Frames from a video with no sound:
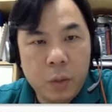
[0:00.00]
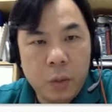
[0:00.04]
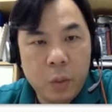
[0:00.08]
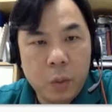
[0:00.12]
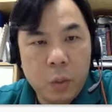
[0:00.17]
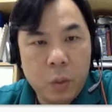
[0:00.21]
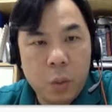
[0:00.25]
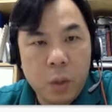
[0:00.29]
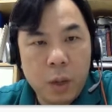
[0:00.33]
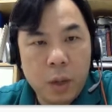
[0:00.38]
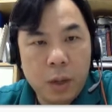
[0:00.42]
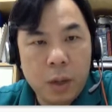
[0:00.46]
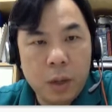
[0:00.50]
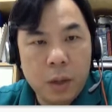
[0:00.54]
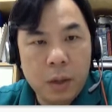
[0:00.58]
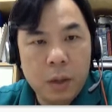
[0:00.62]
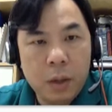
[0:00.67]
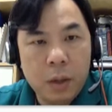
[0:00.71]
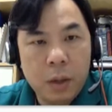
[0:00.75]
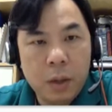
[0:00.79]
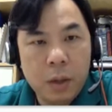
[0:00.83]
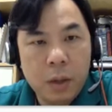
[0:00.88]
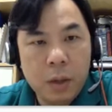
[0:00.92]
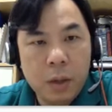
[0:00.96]
1.
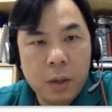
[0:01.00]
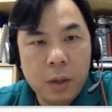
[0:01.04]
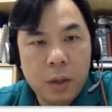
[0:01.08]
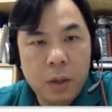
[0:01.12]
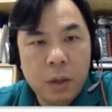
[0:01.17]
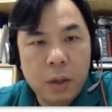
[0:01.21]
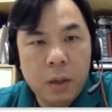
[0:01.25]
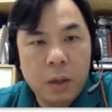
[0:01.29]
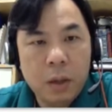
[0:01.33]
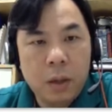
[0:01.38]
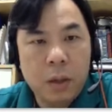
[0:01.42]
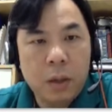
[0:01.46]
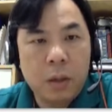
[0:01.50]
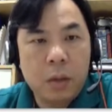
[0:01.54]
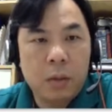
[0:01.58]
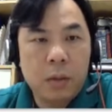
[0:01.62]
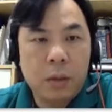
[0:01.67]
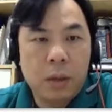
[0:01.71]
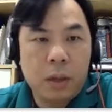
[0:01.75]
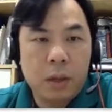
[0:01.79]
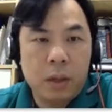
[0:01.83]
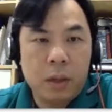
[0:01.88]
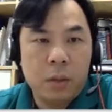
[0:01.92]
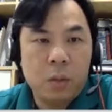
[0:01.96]
Now,
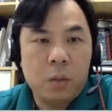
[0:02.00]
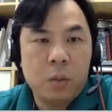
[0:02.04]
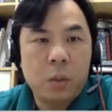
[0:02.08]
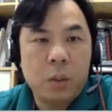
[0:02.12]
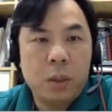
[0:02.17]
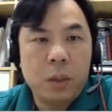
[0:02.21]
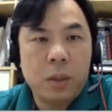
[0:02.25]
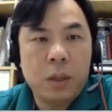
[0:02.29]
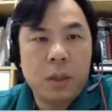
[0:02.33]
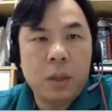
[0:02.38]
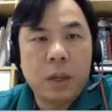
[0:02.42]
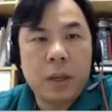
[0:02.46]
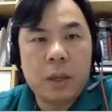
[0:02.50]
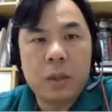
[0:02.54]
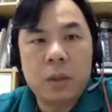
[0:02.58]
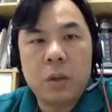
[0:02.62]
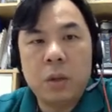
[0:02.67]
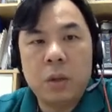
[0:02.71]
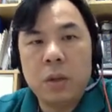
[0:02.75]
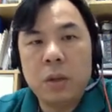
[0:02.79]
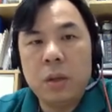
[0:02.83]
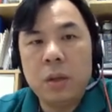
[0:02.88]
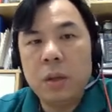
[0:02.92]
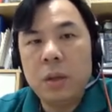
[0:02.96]
that is what it
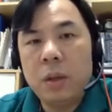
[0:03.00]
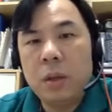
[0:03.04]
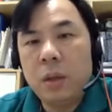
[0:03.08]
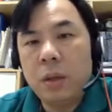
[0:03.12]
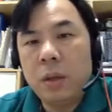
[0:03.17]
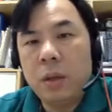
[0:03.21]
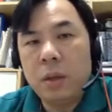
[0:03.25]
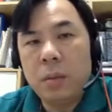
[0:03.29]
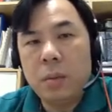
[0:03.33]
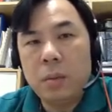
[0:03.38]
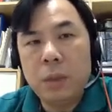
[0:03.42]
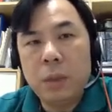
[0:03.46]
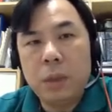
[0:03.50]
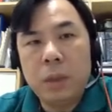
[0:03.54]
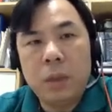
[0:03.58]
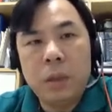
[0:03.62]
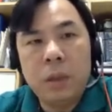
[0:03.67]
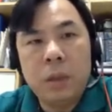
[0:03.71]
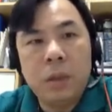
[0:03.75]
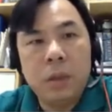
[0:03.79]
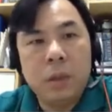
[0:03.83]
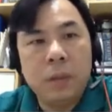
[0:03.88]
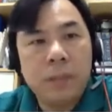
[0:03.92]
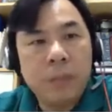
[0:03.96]
actually means
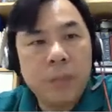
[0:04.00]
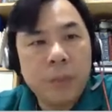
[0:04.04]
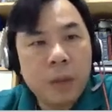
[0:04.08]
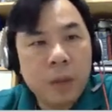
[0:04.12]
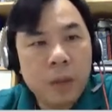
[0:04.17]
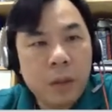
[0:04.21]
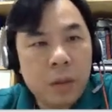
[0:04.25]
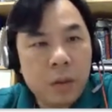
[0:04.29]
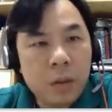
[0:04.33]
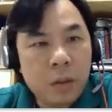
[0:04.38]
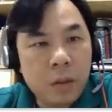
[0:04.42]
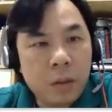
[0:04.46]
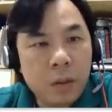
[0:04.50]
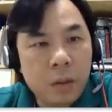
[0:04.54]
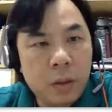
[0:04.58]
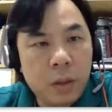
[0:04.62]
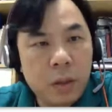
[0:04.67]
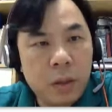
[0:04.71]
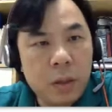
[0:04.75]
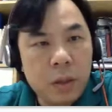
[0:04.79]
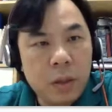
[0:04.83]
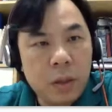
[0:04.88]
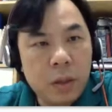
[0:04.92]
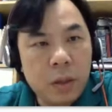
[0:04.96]
here. So
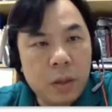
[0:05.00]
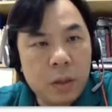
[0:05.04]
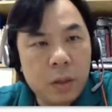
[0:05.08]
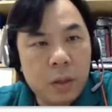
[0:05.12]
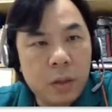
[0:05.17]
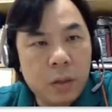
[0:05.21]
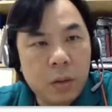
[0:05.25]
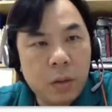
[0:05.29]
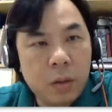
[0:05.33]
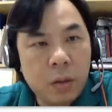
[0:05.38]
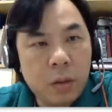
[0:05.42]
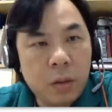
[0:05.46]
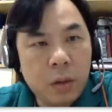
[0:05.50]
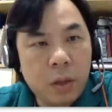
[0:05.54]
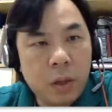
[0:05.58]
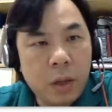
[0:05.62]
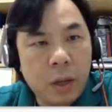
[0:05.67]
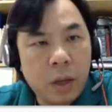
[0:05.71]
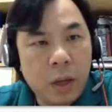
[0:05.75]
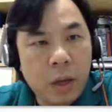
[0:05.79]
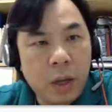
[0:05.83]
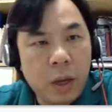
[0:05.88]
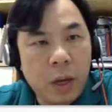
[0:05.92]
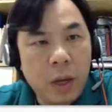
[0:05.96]
this is coordinate
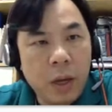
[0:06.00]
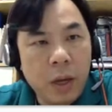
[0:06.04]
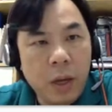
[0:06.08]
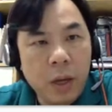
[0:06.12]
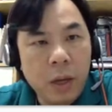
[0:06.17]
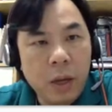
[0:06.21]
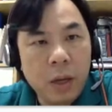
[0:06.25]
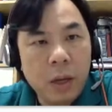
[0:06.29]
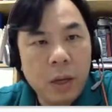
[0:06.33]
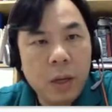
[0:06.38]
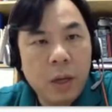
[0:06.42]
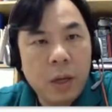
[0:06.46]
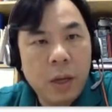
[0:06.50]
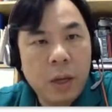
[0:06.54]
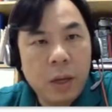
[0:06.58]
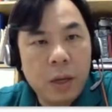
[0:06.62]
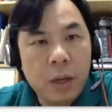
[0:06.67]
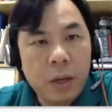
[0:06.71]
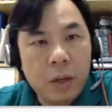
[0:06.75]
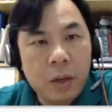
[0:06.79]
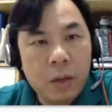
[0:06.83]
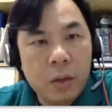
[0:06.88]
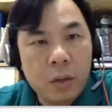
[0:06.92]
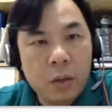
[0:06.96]
A and
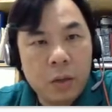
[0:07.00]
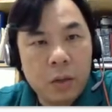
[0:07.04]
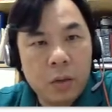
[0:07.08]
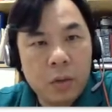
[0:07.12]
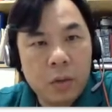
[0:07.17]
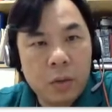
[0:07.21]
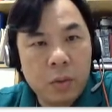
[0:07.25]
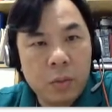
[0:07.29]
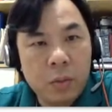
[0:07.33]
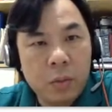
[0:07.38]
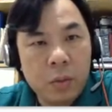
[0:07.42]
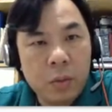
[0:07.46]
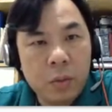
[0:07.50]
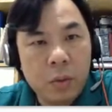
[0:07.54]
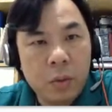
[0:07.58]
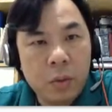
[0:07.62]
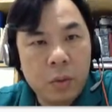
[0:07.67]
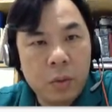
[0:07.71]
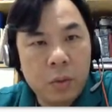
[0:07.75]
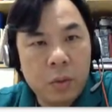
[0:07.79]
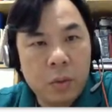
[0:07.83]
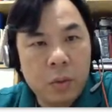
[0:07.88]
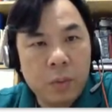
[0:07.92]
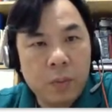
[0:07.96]
then transform
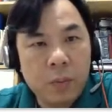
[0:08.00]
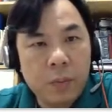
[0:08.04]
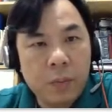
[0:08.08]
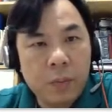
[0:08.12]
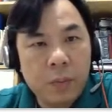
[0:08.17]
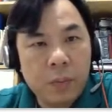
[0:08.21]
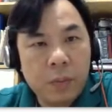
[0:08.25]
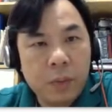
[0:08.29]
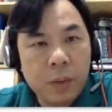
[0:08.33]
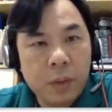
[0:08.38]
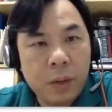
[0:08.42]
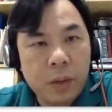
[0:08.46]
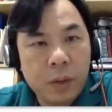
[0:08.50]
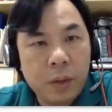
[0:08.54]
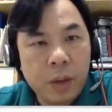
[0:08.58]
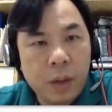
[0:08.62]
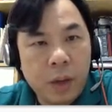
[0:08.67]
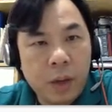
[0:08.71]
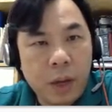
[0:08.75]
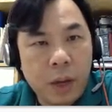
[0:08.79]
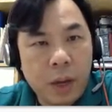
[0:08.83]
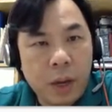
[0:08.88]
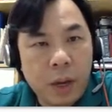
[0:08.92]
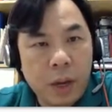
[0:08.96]
to
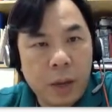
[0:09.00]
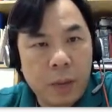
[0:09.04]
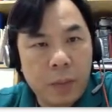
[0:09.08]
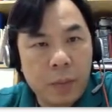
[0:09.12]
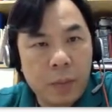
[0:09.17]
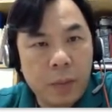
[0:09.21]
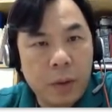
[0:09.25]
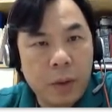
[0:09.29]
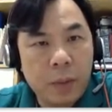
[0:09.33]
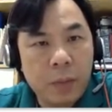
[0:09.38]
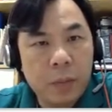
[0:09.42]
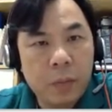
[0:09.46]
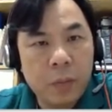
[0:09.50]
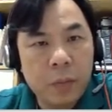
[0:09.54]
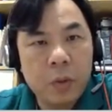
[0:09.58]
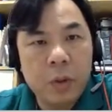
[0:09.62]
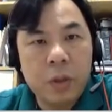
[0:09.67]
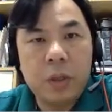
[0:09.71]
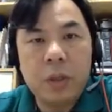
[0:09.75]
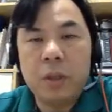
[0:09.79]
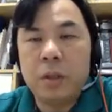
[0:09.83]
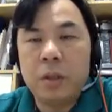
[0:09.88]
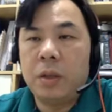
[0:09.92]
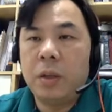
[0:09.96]
A prime,
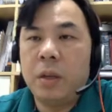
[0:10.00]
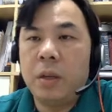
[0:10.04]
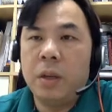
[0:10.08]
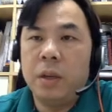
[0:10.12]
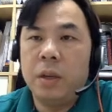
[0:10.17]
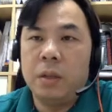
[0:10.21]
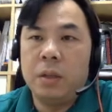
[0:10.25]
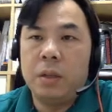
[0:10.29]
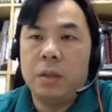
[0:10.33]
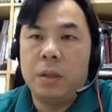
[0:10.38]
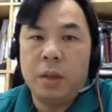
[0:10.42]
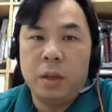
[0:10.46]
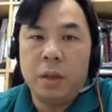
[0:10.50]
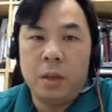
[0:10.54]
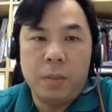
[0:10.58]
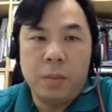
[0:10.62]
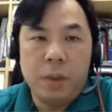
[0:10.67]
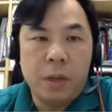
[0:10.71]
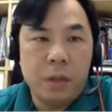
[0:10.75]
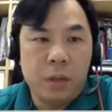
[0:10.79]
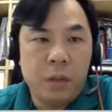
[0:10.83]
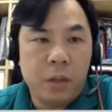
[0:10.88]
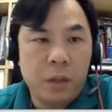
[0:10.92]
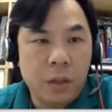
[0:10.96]
which is its
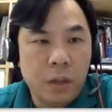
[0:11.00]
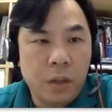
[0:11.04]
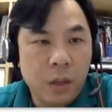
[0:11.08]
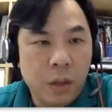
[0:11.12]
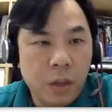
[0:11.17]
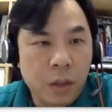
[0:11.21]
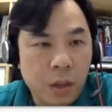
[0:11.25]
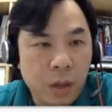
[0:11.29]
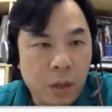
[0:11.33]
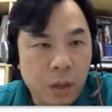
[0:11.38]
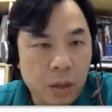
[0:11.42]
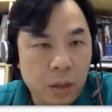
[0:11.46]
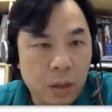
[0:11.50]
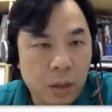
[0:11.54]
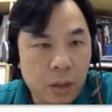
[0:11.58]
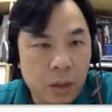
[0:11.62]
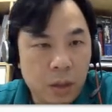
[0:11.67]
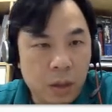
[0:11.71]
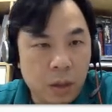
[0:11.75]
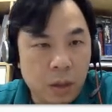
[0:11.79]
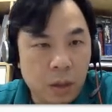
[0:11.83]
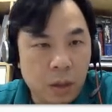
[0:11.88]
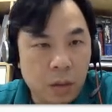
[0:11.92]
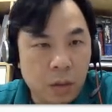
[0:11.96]
image. This
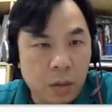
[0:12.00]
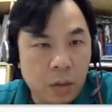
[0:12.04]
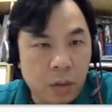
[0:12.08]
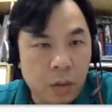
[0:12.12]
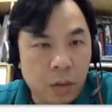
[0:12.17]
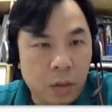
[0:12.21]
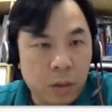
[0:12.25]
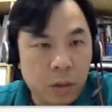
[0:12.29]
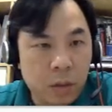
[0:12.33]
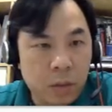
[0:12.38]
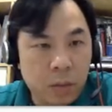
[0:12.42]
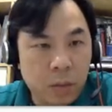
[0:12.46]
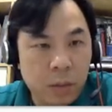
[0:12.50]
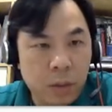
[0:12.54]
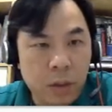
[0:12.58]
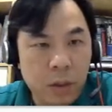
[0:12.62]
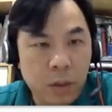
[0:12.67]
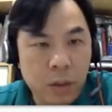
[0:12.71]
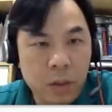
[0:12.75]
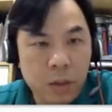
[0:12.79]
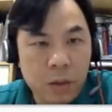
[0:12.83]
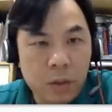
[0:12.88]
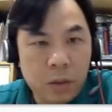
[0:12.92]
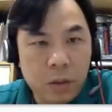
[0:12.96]
is coordinate B,
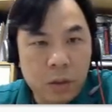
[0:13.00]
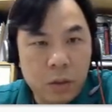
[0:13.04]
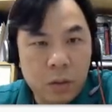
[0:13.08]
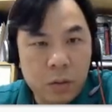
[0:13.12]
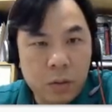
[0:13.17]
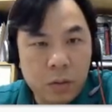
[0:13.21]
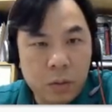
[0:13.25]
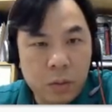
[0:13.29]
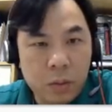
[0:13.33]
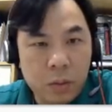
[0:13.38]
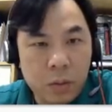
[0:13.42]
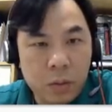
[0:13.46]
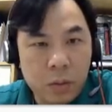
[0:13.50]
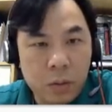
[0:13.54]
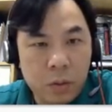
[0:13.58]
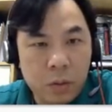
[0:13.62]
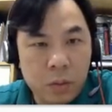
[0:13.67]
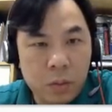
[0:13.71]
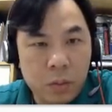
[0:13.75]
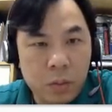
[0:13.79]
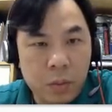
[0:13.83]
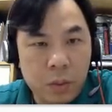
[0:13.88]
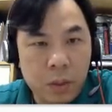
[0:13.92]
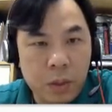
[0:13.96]
transform to
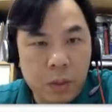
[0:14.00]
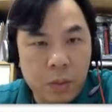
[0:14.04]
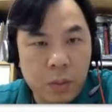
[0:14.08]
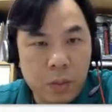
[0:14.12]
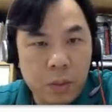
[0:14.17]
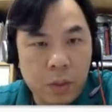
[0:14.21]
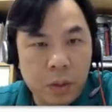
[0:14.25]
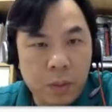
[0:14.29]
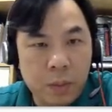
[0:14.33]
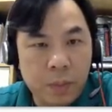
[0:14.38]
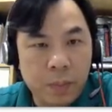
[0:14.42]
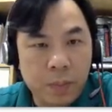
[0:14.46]
B prime.